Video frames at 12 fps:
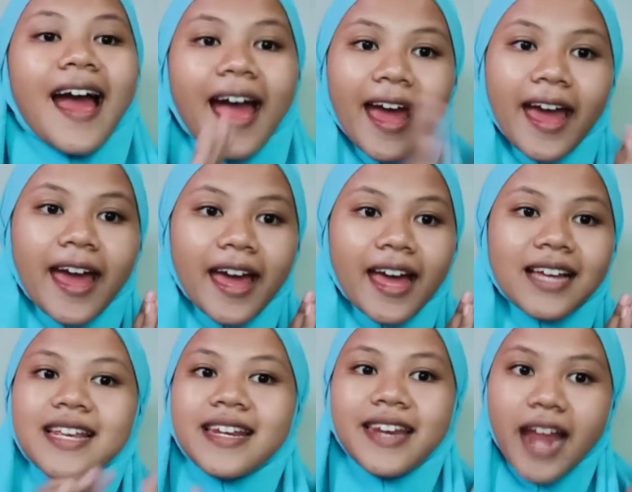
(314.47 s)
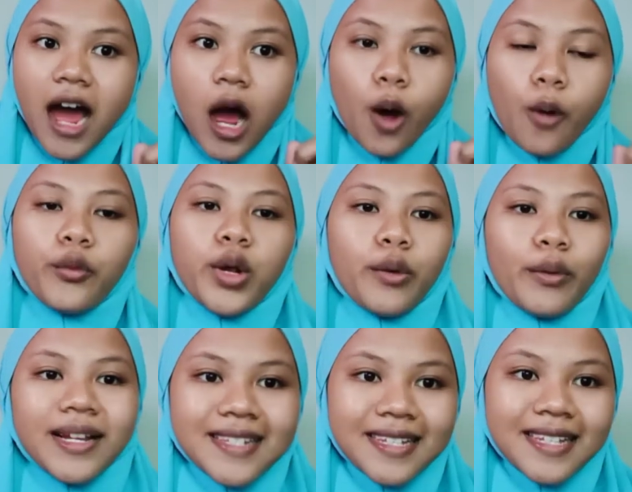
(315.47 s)
And now we
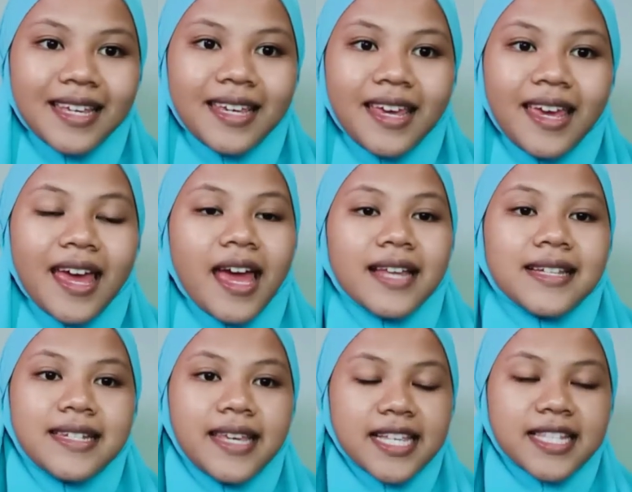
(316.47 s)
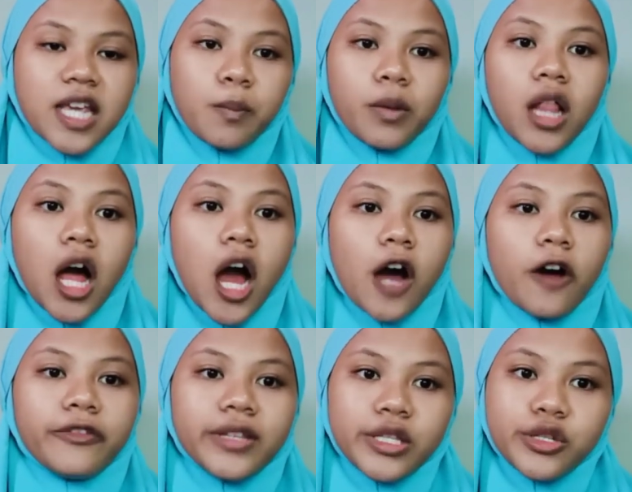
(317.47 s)
will see the example
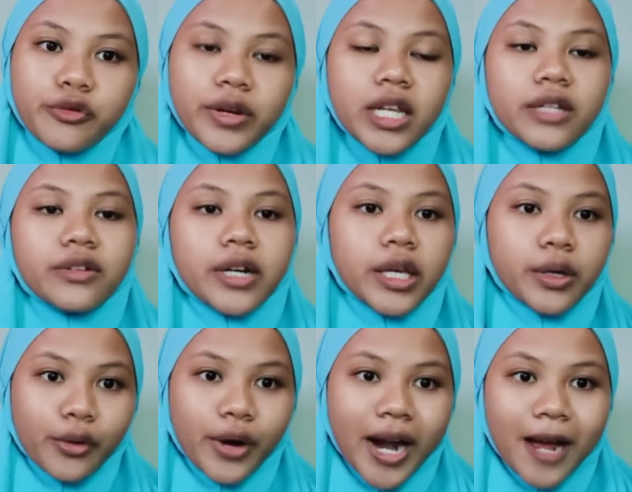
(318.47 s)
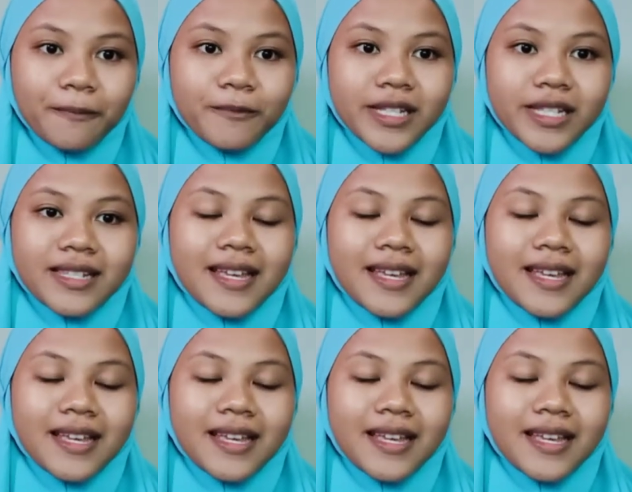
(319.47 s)
of the tree diagrams